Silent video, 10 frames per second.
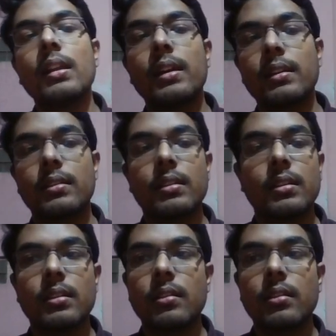And then
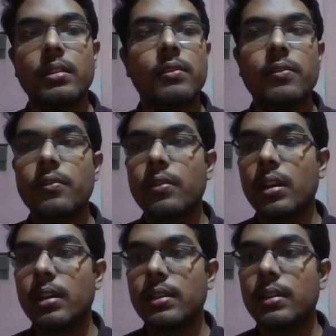if
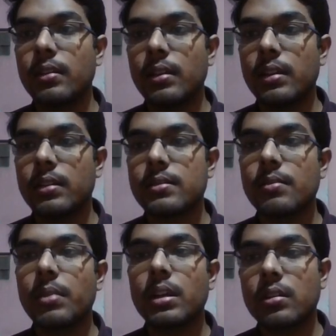here is a
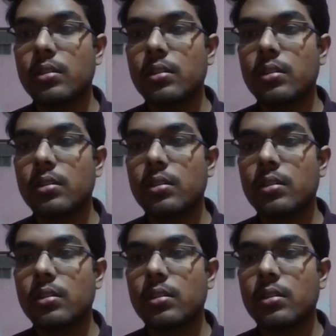button